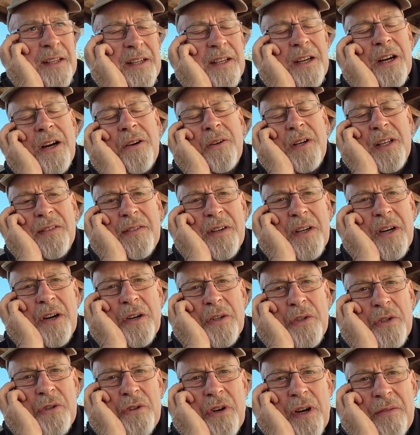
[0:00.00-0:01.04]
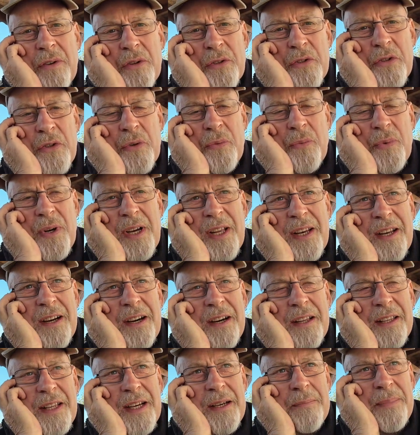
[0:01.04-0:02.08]
go live at Ostrov or somewhere
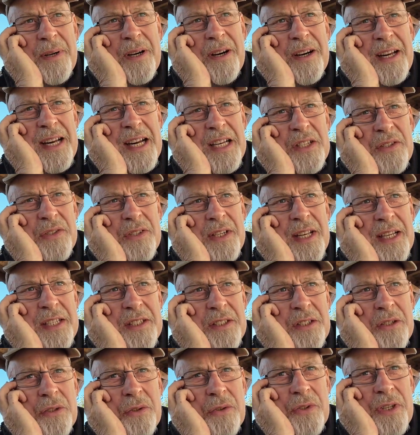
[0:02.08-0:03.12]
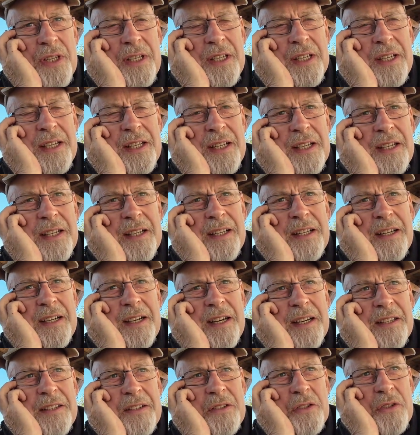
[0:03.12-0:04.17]
like that. Buy a house for next to nothing.
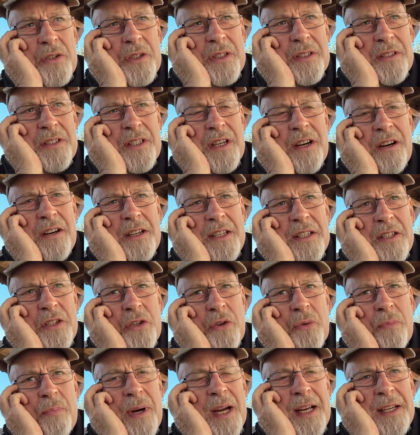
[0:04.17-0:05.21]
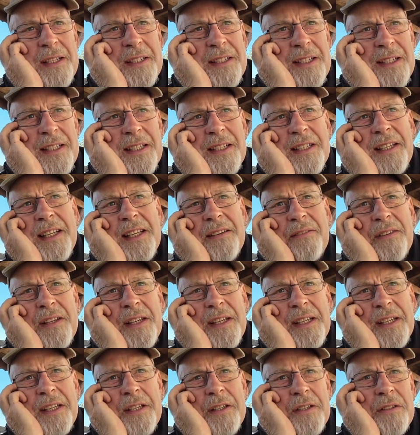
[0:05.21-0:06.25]
Either just tidy it up, painting it and live in
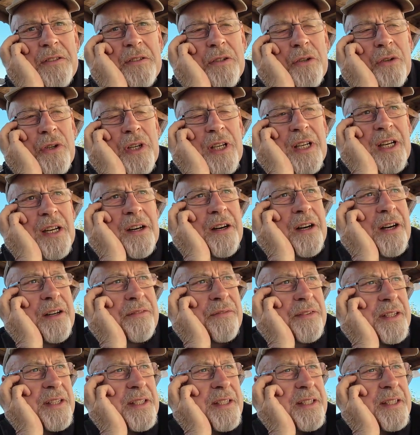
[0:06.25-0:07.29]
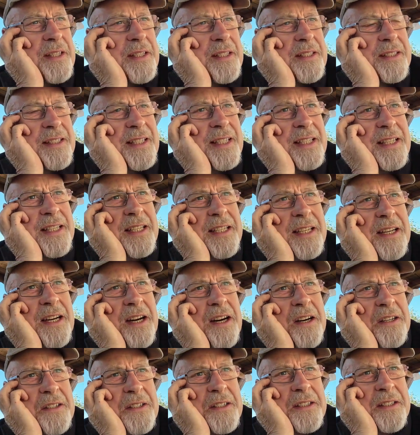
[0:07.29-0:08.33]
it and enjoy your life. Dig your
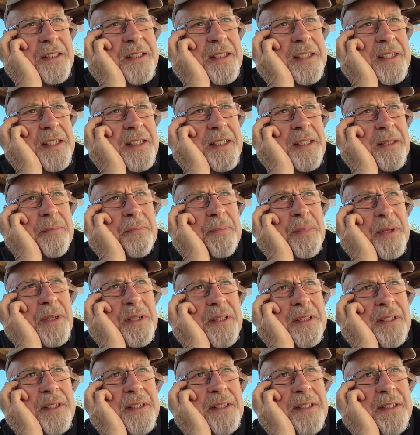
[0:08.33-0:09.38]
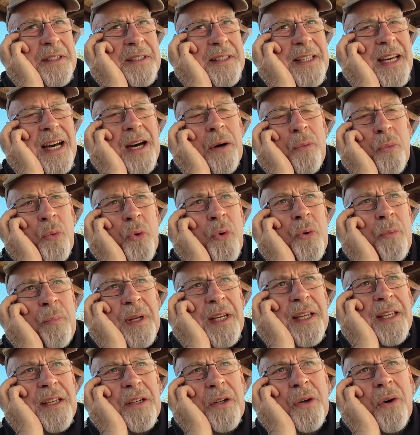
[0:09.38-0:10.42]
garden. But that will
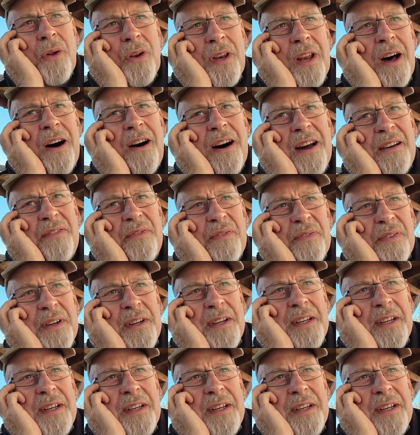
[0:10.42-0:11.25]
be your life.